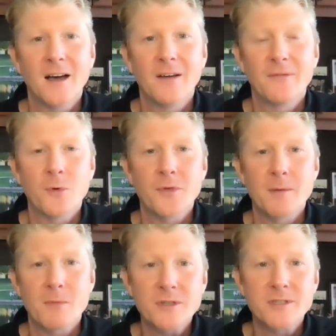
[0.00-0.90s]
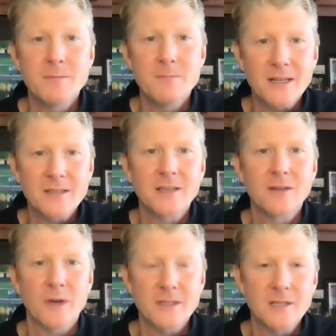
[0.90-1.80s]
for the Emergency
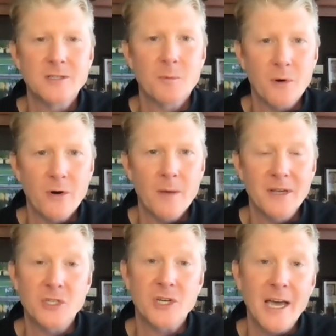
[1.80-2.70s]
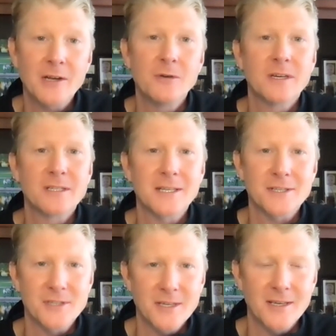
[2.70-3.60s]
Medicine Residency Program in Chattanooga,
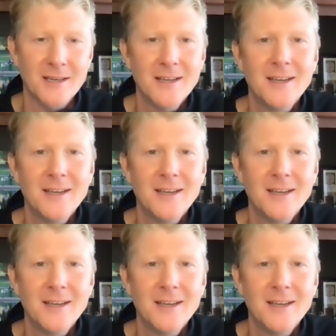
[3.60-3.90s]
Tennessee.